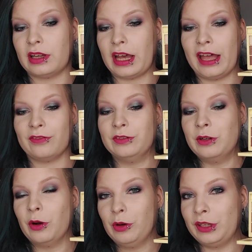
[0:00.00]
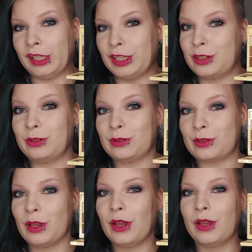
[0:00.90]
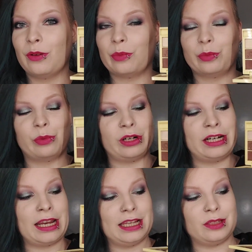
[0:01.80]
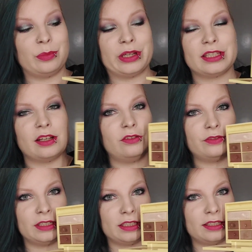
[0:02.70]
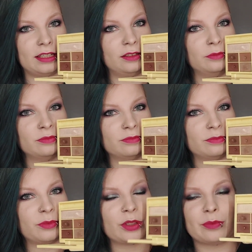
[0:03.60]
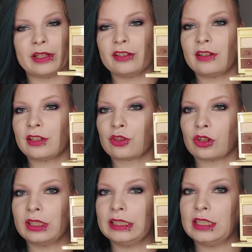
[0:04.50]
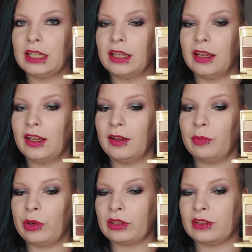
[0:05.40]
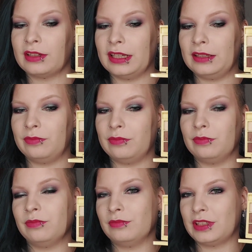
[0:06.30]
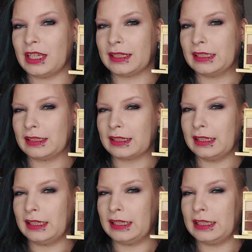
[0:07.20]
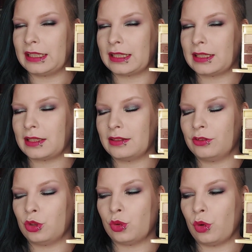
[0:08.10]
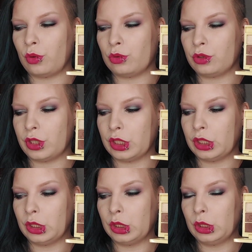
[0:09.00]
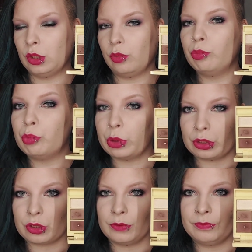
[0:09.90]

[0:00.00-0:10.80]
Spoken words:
have no issues wearing it myself. It still smells like chocolate, but technically it's too old. But